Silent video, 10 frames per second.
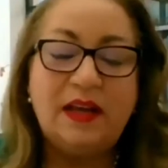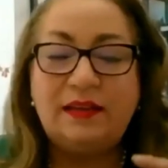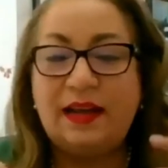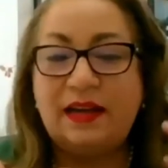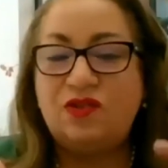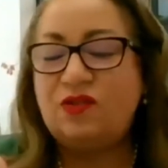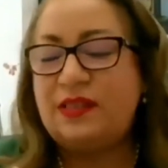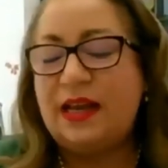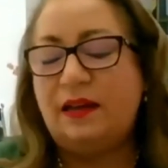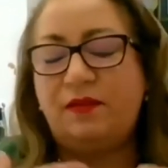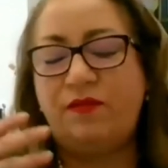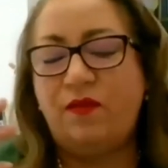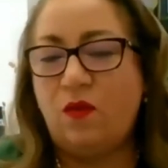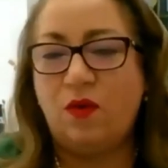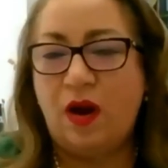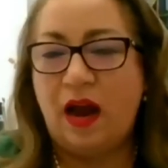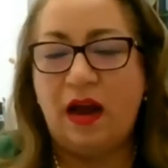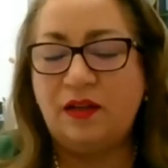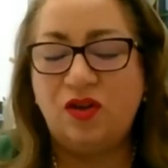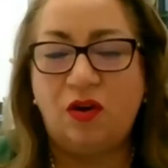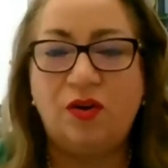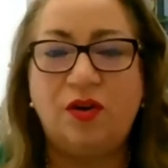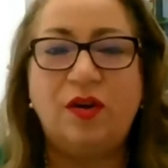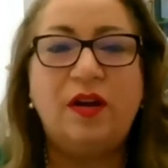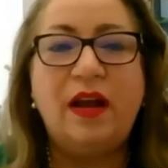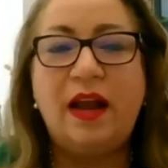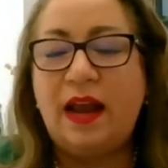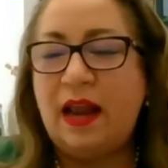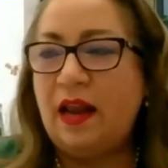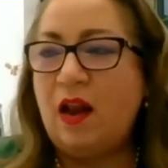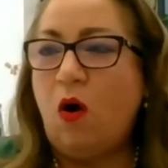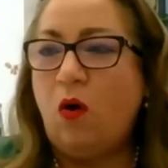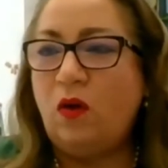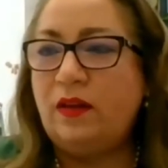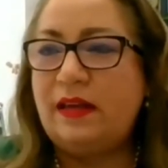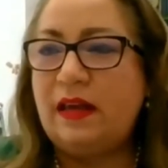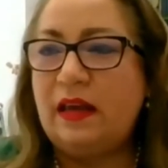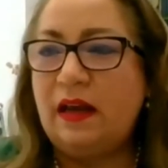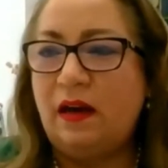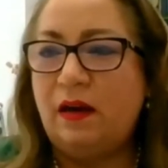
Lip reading: that you sell it for $1 and all the